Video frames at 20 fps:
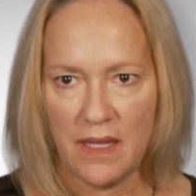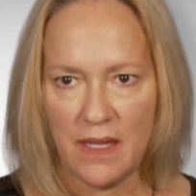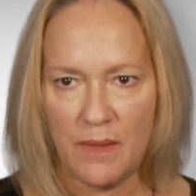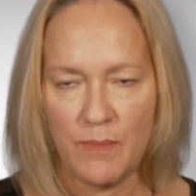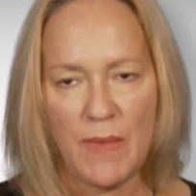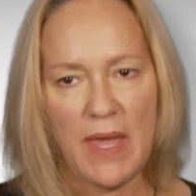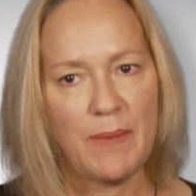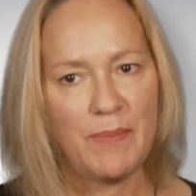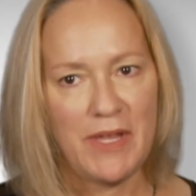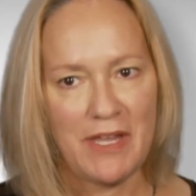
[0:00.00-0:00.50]

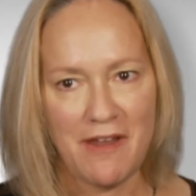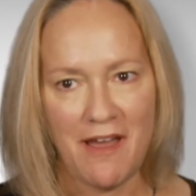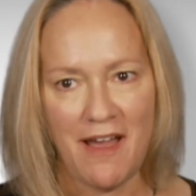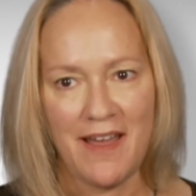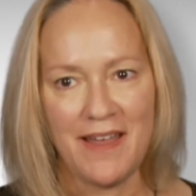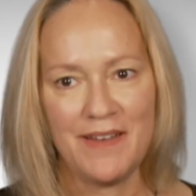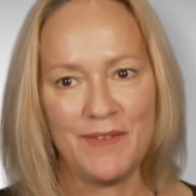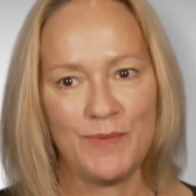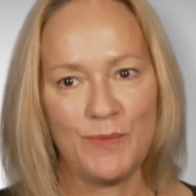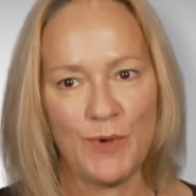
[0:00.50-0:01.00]
Maybe
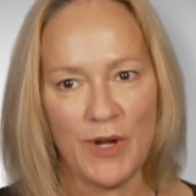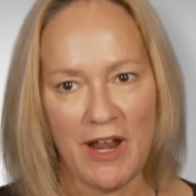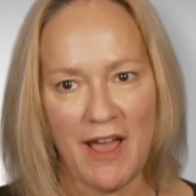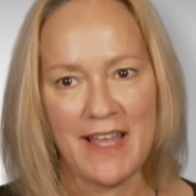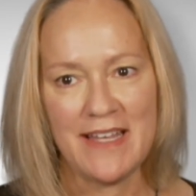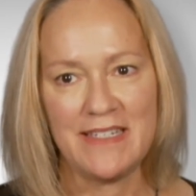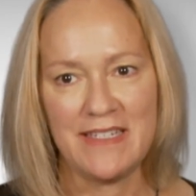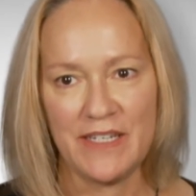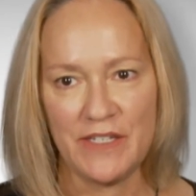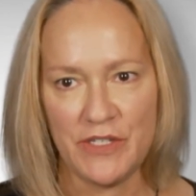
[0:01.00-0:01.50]
not what
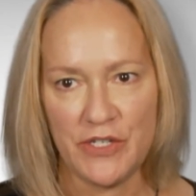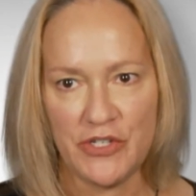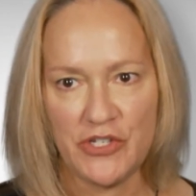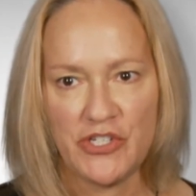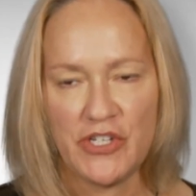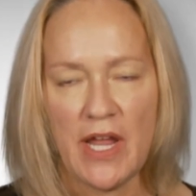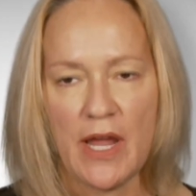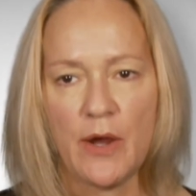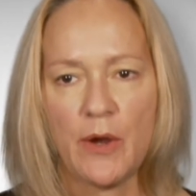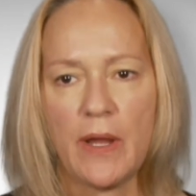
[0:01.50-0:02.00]
I did to
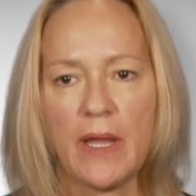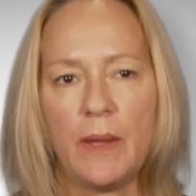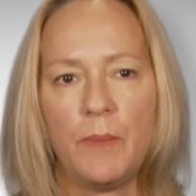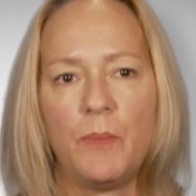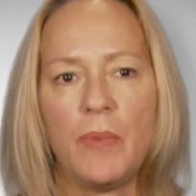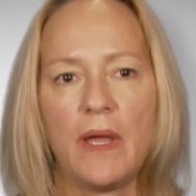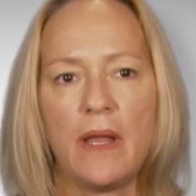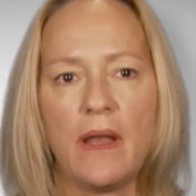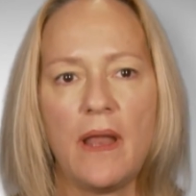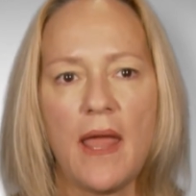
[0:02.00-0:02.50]
Sherry,
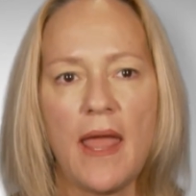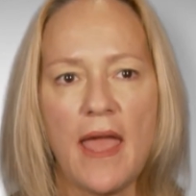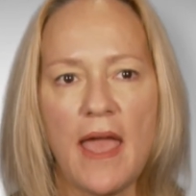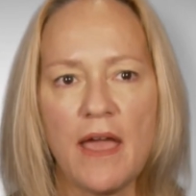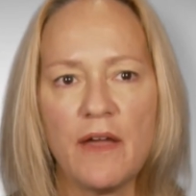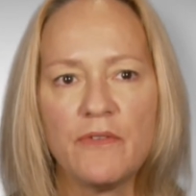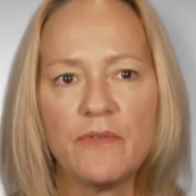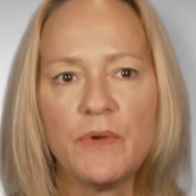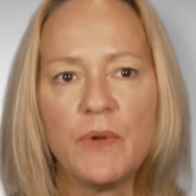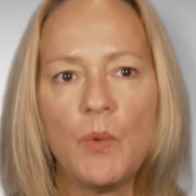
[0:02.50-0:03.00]
but
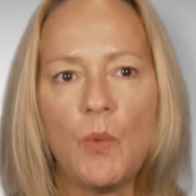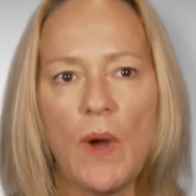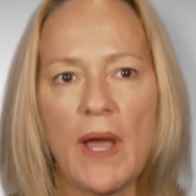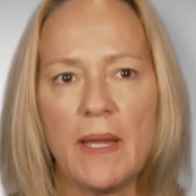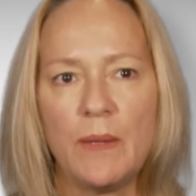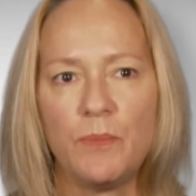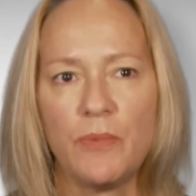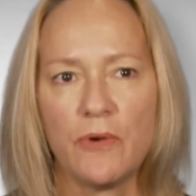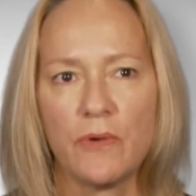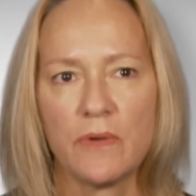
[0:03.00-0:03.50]
every
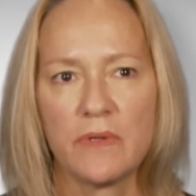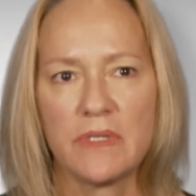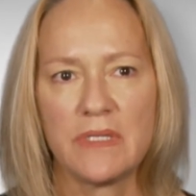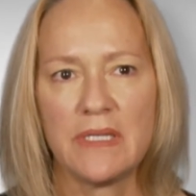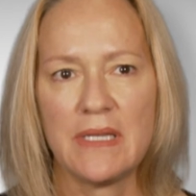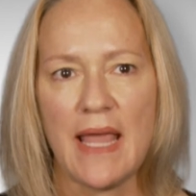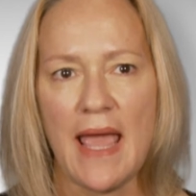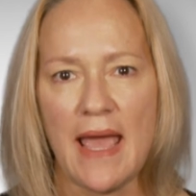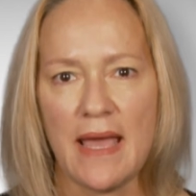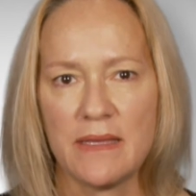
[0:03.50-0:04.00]
white
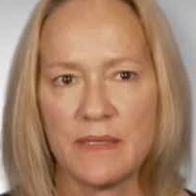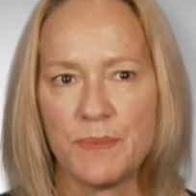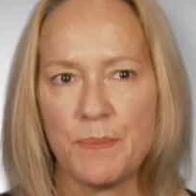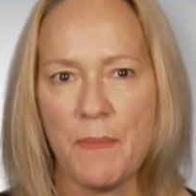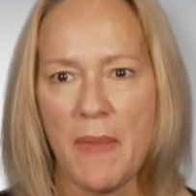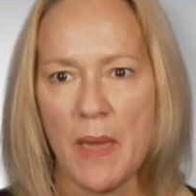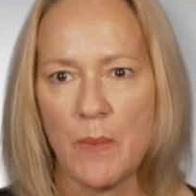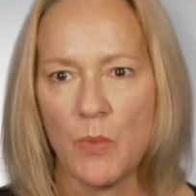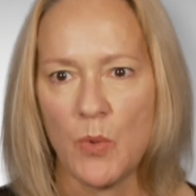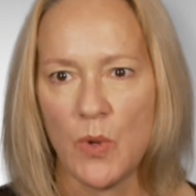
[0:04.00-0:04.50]
person has
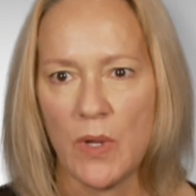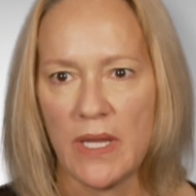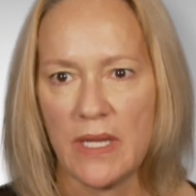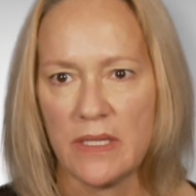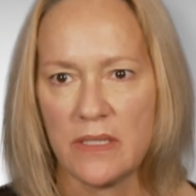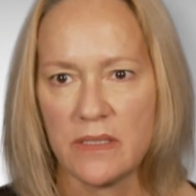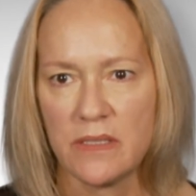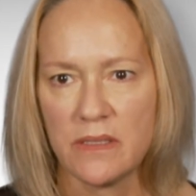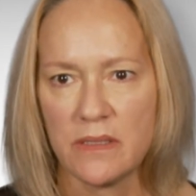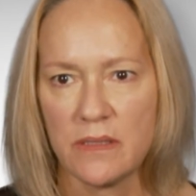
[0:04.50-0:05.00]

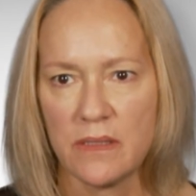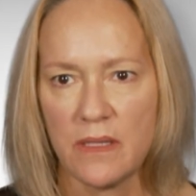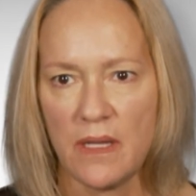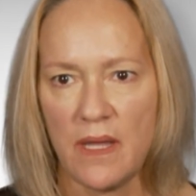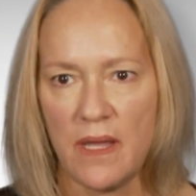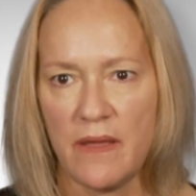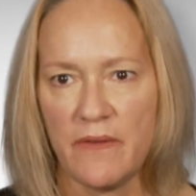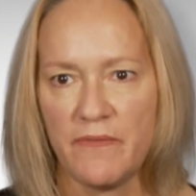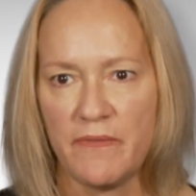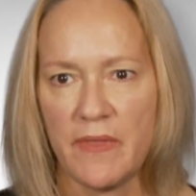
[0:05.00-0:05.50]
memories.
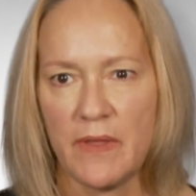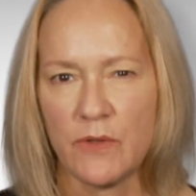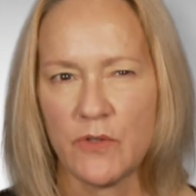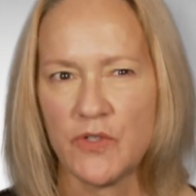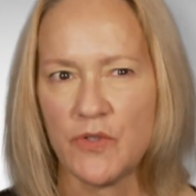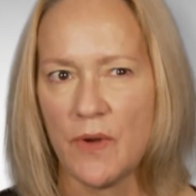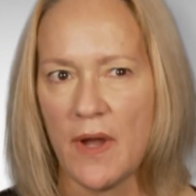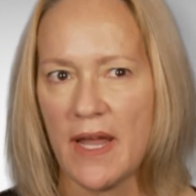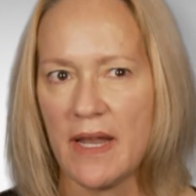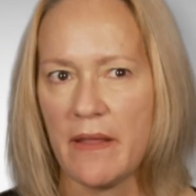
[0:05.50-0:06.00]
If they'll
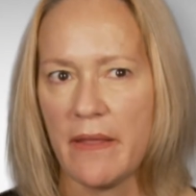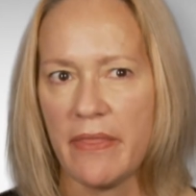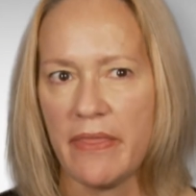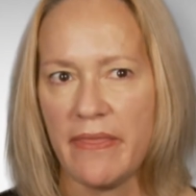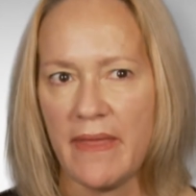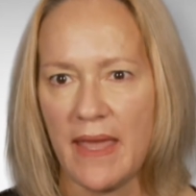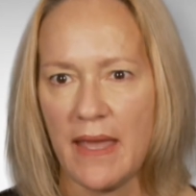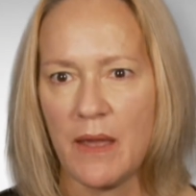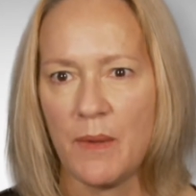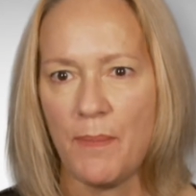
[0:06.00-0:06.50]
try to
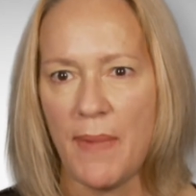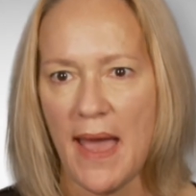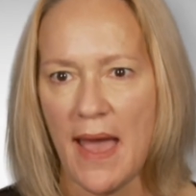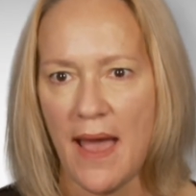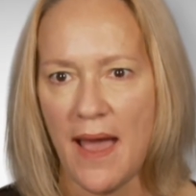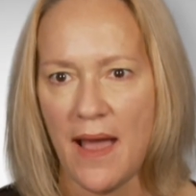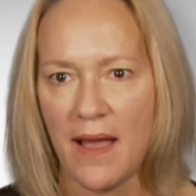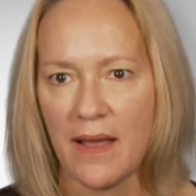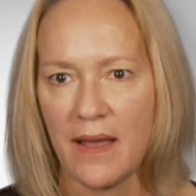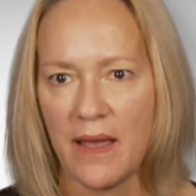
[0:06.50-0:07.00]
think
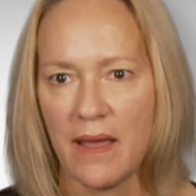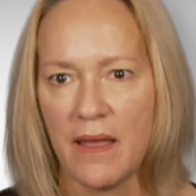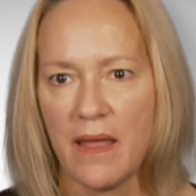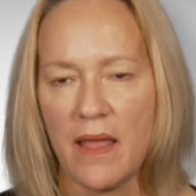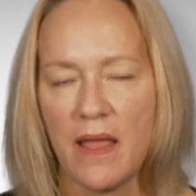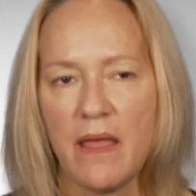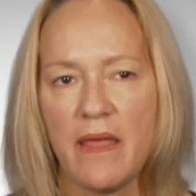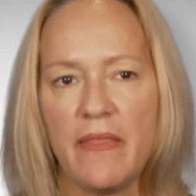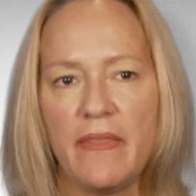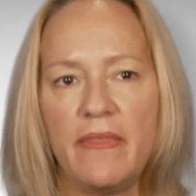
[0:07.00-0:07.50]
back,
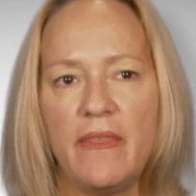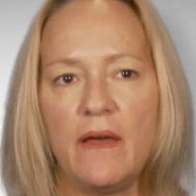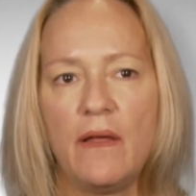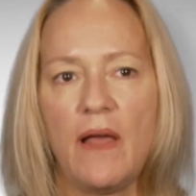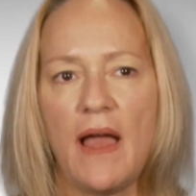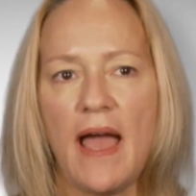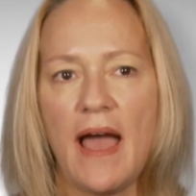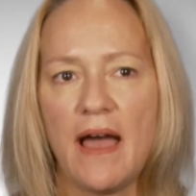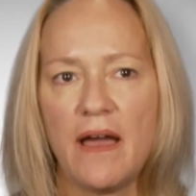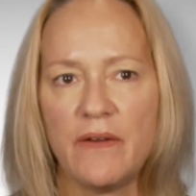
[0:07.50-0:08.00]
they'll
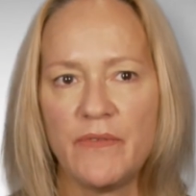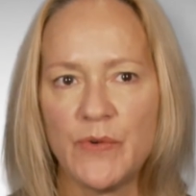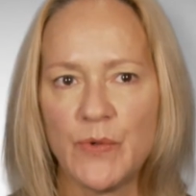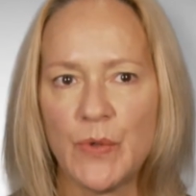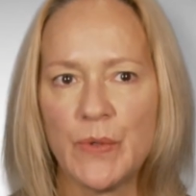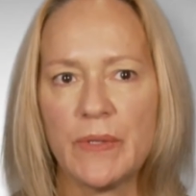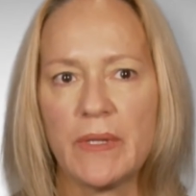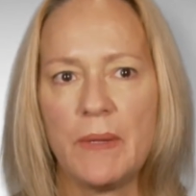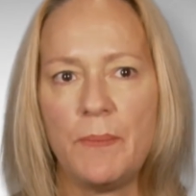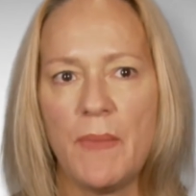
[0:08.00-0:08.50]
have early